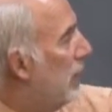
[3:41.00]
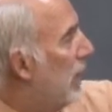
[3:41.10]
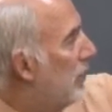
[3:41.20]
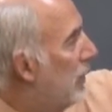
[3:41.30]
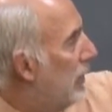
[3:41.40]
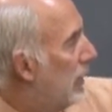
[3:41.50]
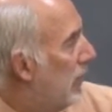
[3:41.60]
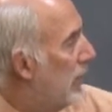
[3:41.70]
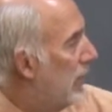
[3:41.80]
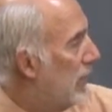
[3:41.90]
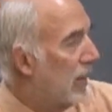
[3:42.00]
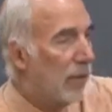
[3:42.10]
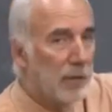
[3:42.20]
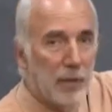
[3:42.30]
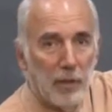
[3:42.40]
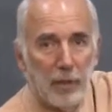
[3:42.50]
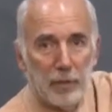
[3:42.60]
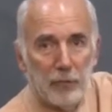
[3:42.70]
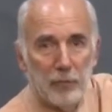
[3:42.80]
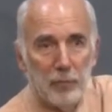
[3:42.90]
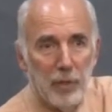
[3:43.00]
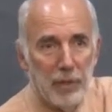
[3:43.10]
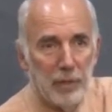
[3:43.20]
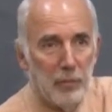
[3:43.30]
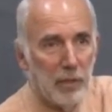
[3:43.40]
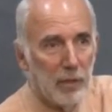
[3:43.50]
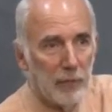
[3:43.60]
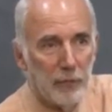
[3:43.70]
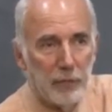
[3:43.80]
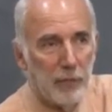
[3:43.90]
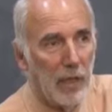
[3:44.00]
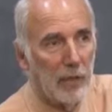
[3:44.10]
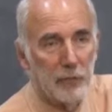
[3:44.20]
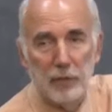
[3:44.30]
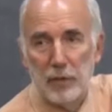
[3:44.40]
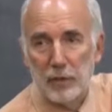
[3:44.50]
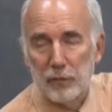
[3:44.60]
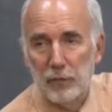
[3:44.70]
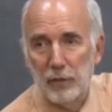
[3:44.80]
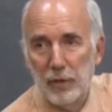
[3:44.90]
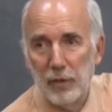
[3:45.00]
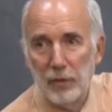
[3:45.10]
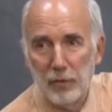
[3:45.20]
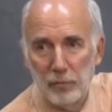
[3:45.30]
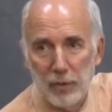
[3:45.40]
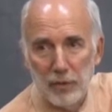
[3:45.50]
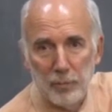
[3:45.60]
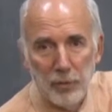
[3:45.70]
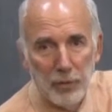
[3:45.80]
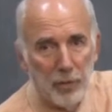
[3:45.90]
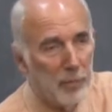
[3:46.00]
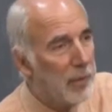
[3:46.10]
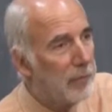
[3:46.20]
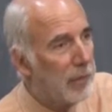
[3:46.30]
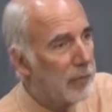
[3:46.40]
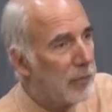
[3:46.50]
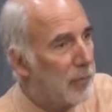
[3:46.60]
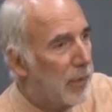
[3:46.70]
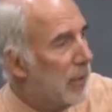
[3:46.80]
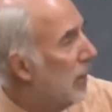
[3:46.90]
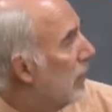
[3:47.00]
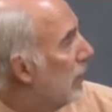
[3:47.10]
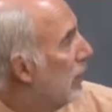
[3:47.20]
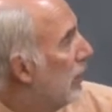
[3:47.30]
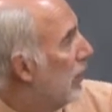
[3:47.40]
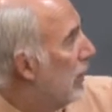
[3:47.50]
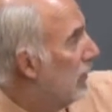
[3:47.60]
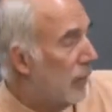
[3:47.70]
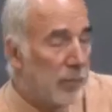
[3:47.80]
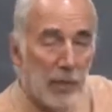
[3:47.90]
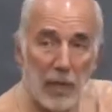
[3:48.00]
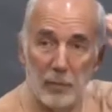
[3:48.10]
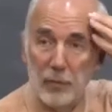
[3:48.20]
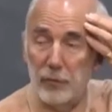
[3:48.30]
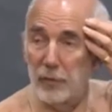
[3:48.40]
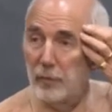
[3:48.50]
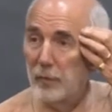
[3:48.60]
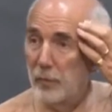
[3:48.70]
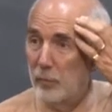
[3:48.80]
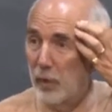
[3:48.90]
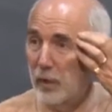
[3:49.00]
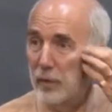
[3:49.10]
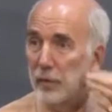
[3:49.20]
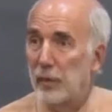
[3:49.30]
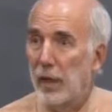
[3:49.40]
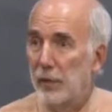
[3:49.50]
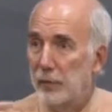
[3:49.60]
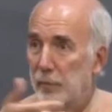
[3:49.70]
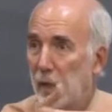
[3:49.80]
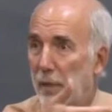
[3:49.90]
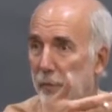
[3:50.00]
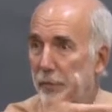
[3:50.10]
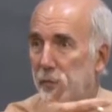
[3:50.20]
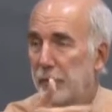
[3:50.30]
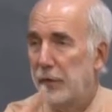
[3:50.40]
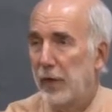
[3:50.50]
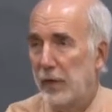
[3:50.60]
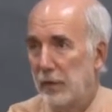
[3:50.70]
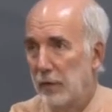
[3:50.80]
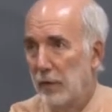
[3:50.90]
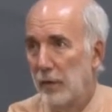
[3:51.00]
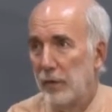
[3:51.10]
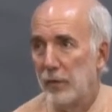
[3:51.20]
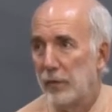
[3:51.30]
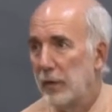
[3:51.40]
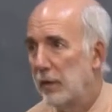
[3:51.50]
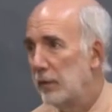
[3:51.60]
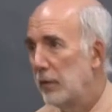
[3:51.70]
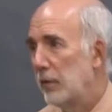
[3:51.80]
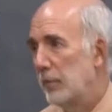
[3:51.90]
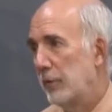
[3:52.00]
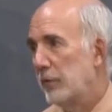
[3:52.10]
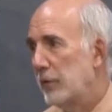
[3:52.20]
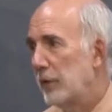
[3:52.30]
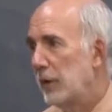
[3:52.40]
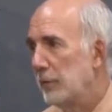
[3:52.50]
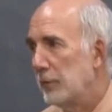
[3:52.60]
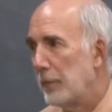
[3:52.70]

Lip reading: up a little extra money because of the tax deduction. You've picked up a little bit of extra money here to be able to borrow and to be able to attain the home of your dreams.